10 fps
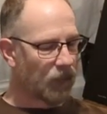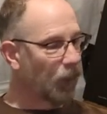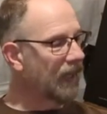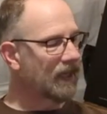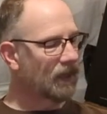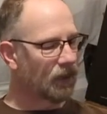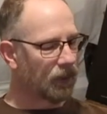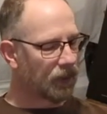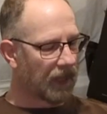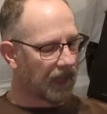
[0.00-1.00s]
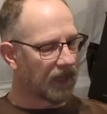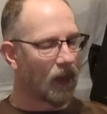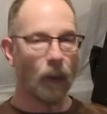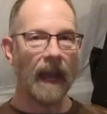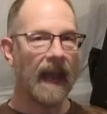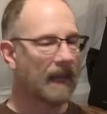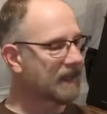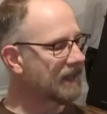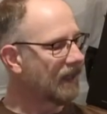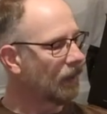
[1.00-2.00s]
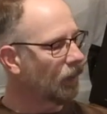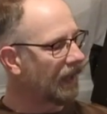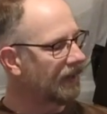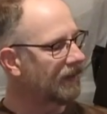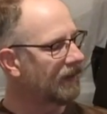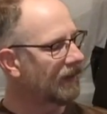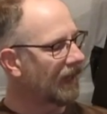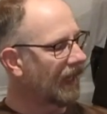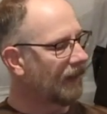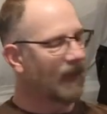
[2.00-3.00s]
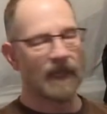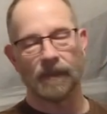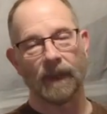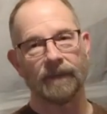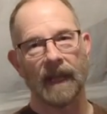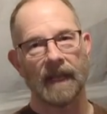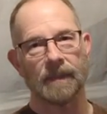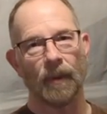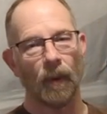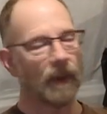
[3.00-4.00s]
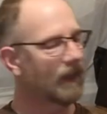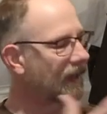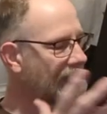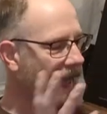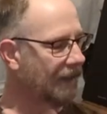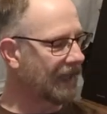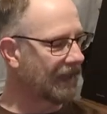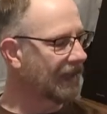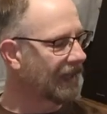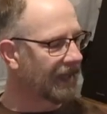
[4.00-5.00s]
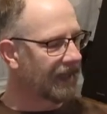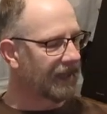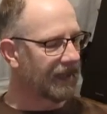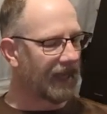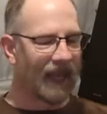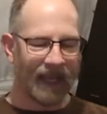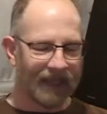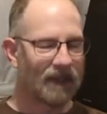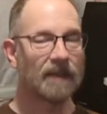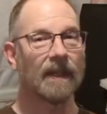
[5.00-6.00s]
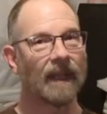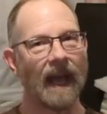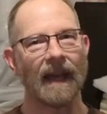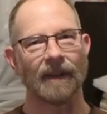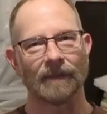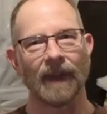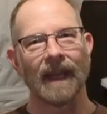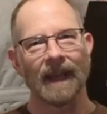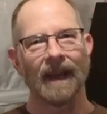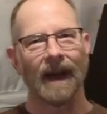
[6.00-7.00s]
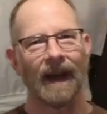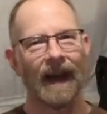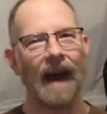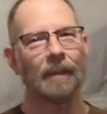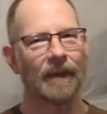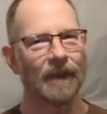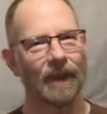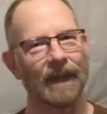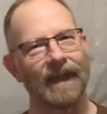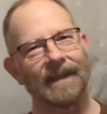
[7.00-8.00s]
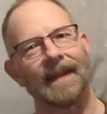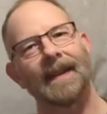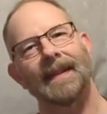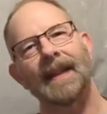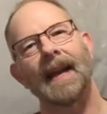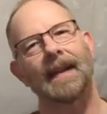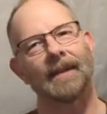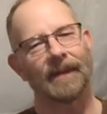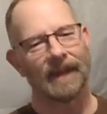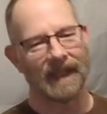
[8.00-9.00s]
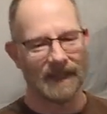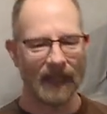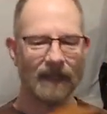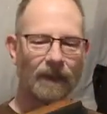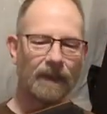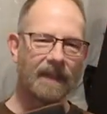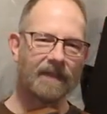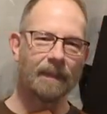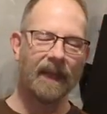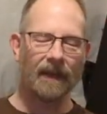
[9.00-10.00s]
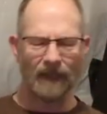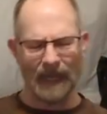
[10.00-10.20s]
We could do a coax with a bass reflex port. I mean, there's a lot of opportunities, a lot of different things I could do with this speaker.